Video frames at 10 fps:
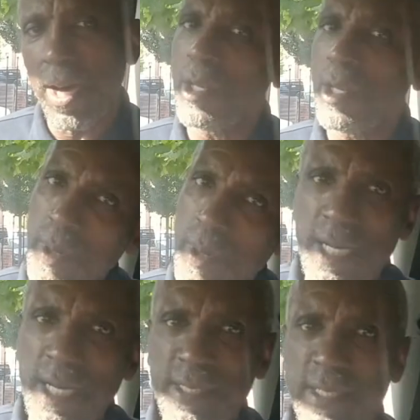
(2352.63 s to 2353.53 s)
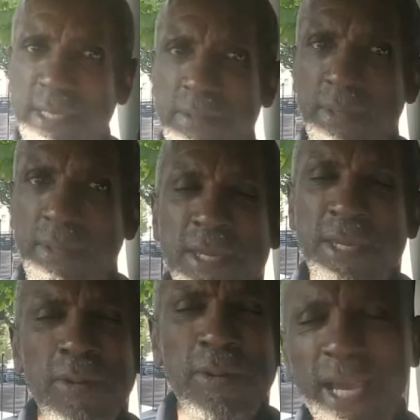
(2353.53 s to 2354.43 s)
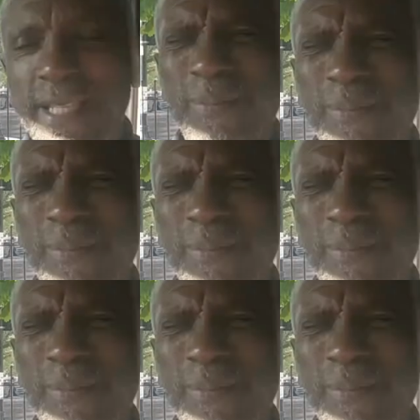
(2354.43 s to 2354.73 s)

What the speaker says: always answer you. You'll get some who'll